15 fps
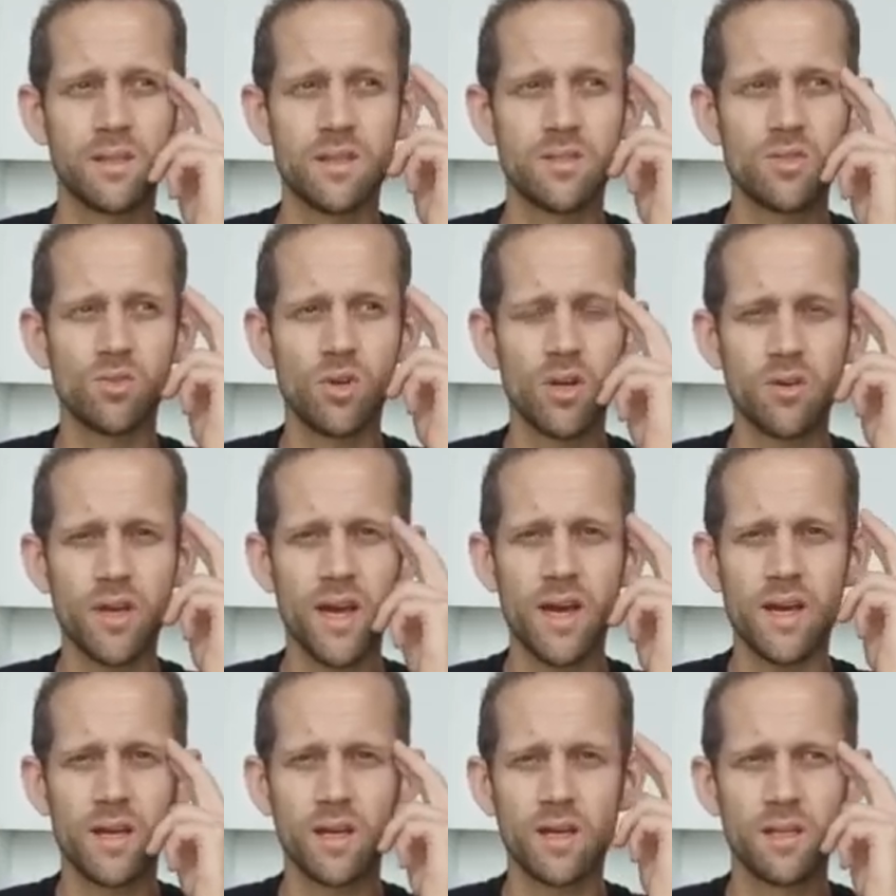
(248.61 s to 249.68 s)
It's all
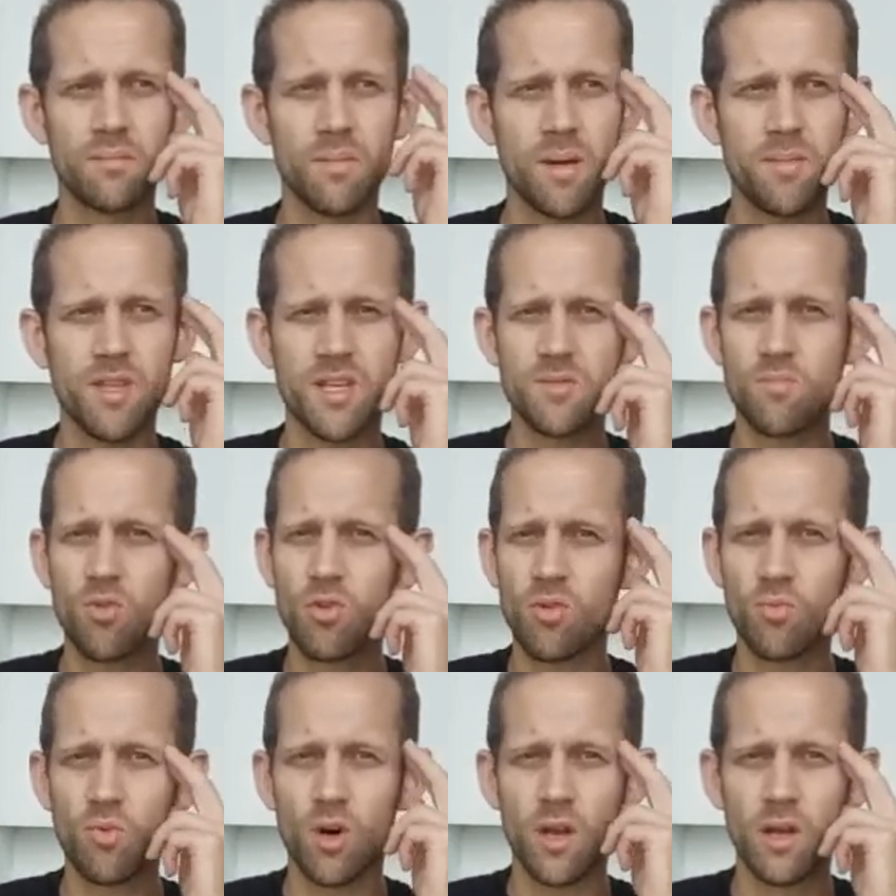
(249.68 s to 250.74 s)
okay. Maybe there's more
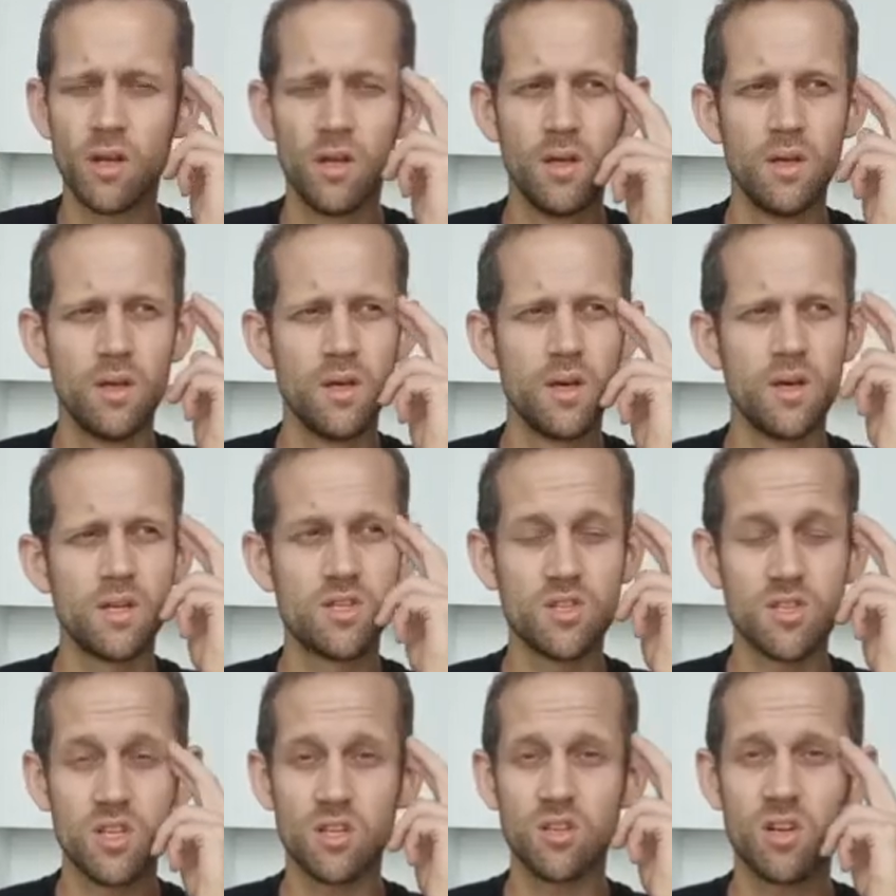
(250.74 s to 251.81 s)
than one.
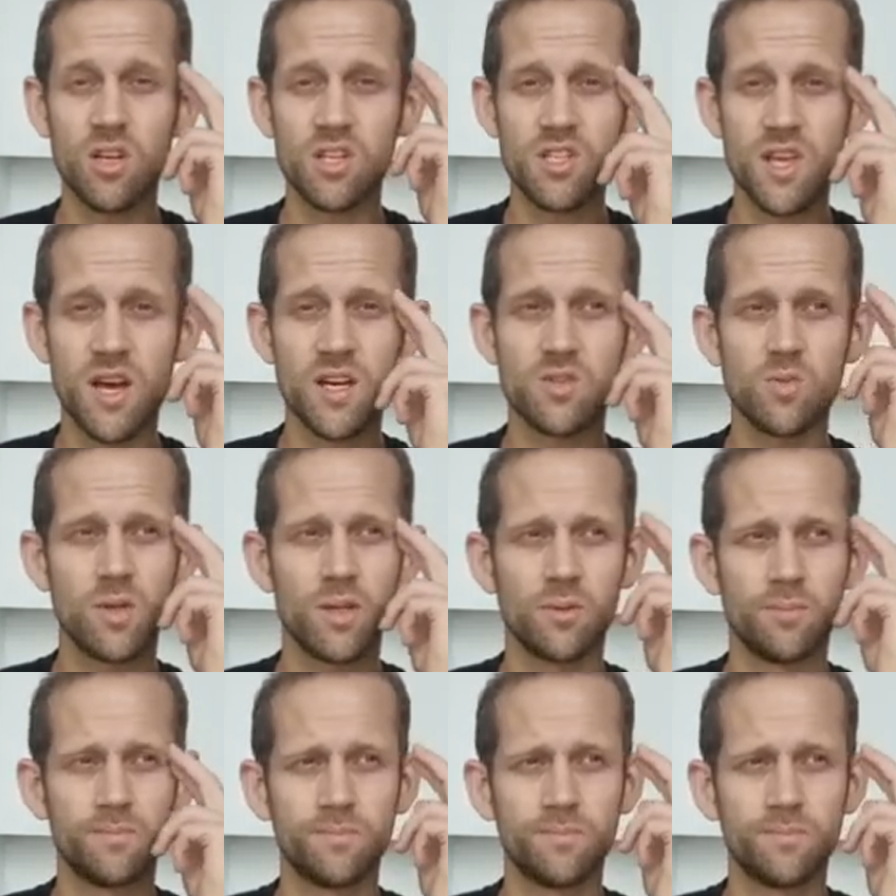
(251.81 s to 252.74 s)
Just acknowledge that as well.